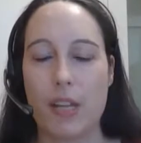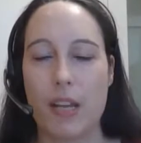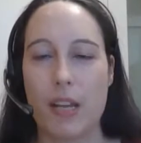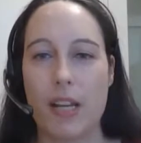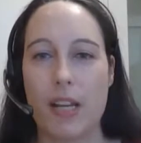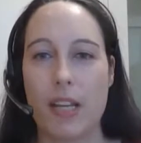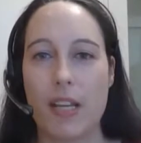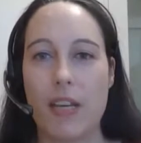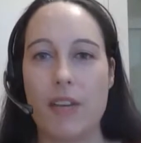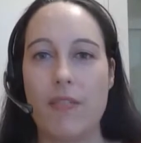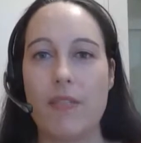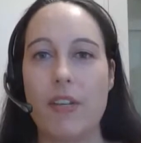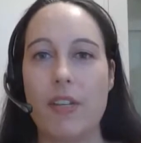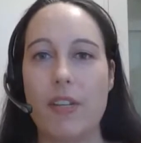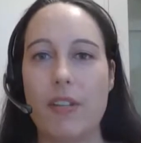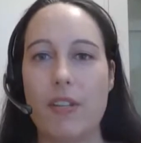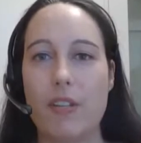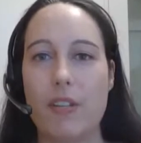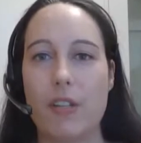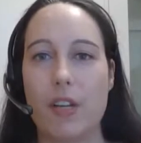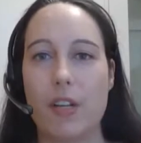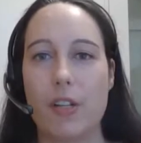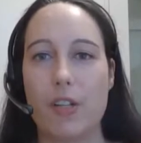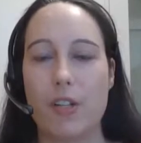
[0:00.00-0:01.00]
and give it
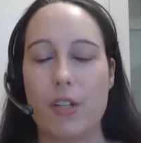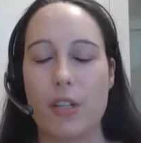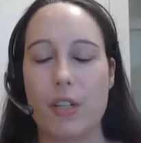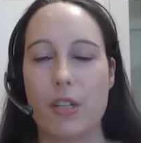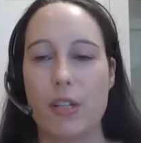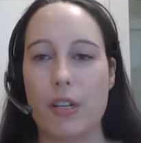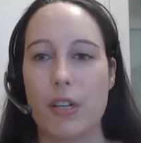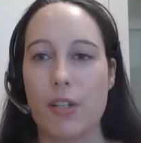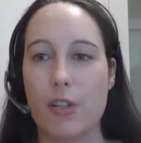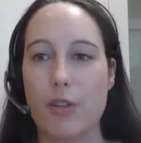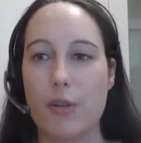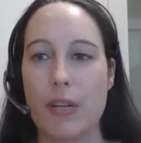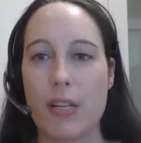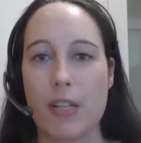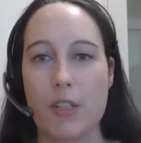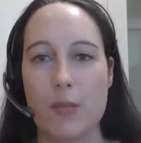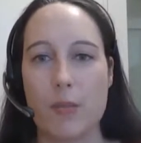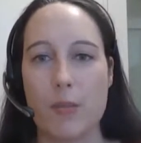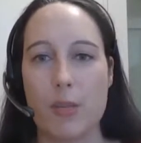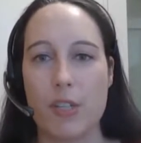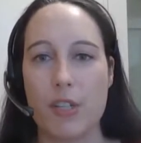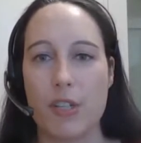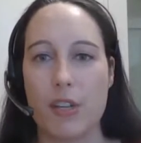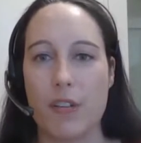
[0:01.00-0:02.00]
such a
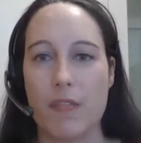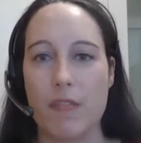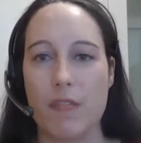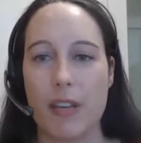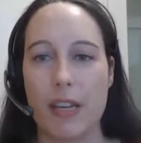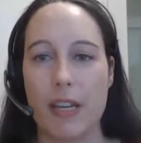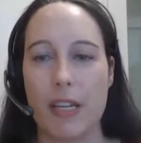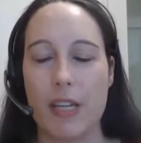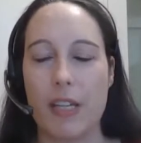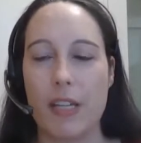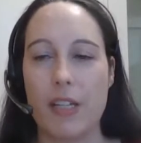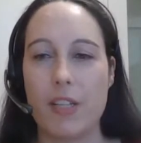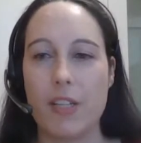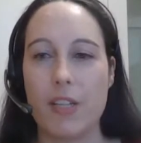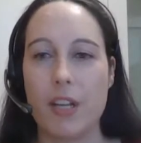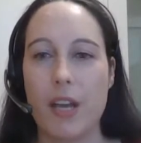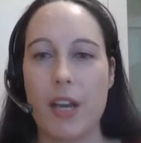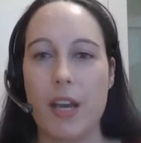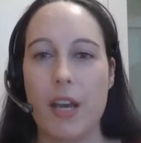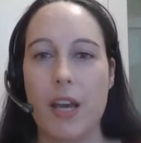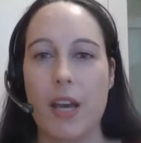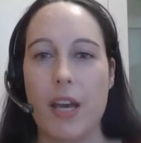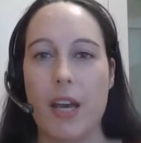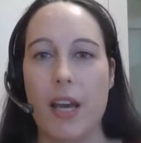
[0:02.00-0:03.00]
transmission advantage,
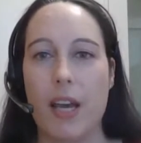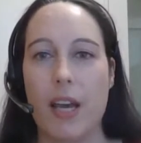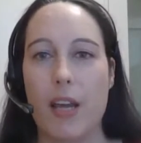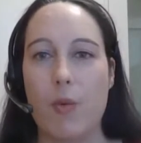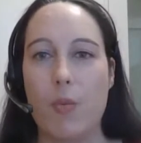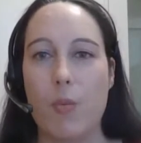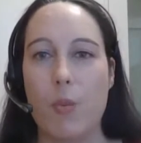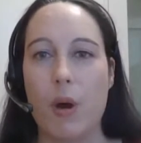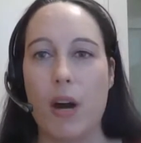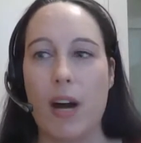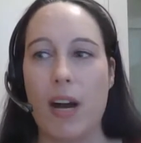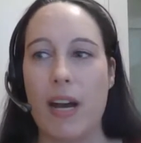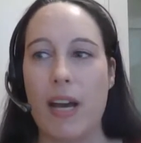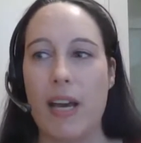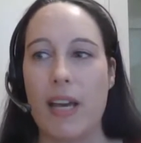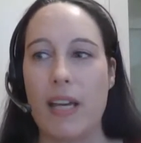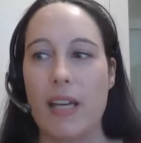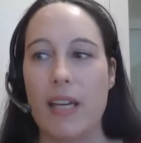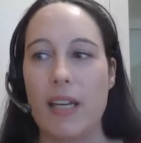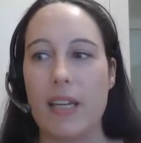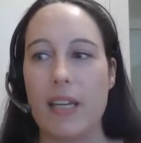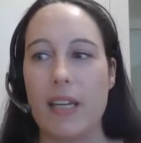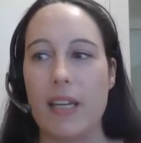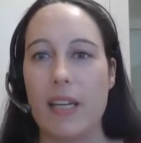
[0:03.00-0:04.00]
and
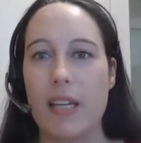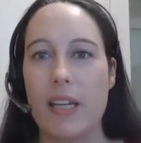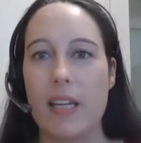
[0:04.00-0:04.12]
why